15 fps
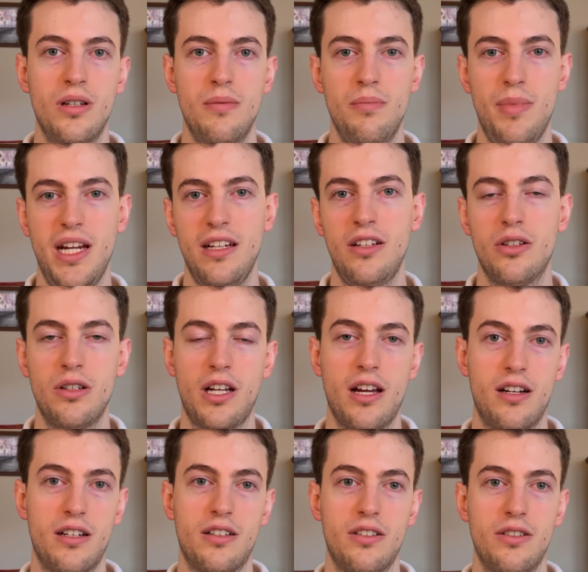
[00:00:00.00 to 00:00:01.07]
make your
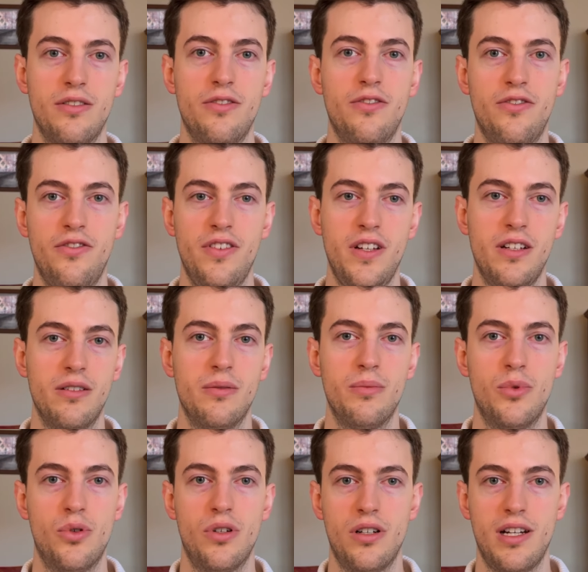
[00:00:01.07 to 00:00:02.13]
character feel more